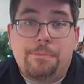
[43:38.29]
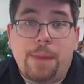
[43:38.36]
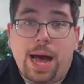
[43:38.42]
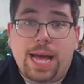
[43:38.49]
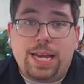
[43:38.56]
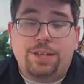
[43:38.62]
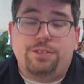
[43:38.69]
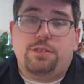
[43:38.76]

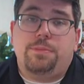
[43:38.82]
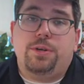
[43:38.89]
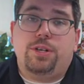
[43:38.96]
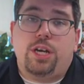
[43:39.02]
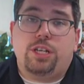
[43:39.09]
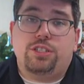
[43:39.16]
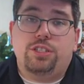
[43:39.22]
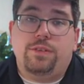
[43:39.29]
minus the
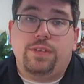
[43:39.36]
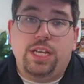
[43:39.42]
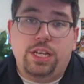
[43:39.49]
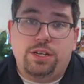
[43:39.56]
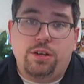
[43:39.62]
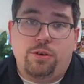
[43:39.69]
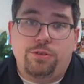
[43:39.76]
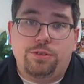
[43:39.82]
production of
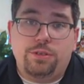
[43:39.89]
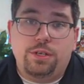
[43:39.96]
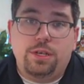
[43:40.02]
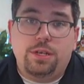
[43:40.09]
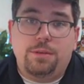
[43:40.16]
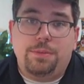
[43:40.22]
ketones